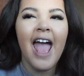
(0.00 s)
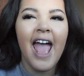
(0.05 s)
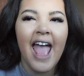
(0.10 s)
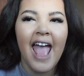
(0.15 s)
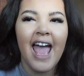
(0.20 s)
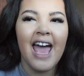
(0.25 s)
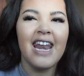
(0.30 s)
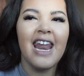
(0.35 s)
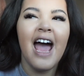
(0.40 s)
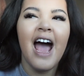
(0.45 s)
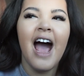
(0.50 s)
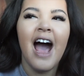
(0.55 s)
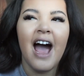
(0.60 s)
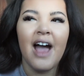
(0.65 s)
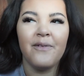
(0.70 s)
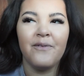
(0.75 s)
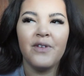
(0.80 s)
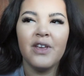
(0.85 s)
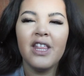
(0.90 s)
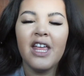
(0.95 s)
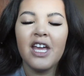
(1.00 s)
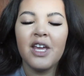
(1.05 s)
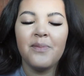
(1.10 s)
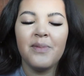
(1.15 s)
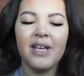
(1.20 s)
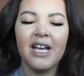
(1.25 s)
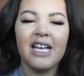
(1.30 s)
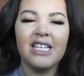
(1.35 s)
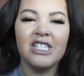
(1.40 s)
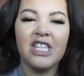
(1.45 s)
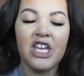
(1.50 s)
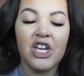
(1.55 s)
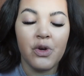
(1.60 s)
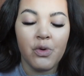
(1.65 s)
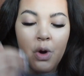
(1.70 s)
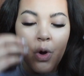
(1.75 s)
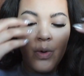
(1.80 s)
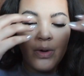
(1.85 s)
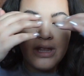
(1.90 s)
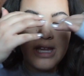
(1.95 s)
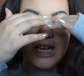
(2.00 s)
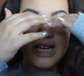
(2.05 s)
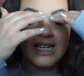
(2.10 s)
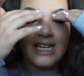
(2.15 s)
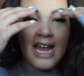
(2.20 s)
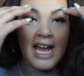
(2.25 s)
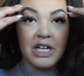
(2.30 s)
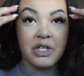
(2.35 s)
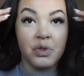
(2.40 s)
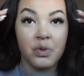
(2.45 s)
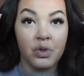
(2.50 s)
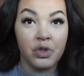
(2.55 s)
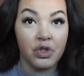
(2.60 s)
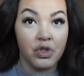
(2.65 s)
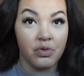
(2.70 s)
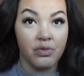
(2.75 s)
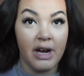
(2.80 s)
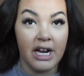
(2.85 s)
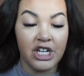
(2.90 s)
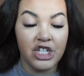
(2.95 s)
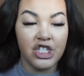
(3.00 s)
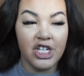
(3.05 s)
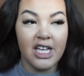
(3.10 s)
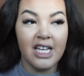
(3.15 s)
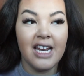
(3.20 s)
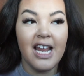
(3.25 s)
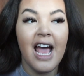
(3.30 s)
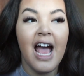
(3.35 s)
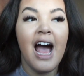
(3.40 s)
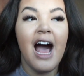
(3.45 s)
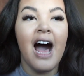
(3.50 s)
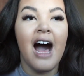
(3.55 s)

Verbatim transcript: and I feel like because they grow in like a natural direction,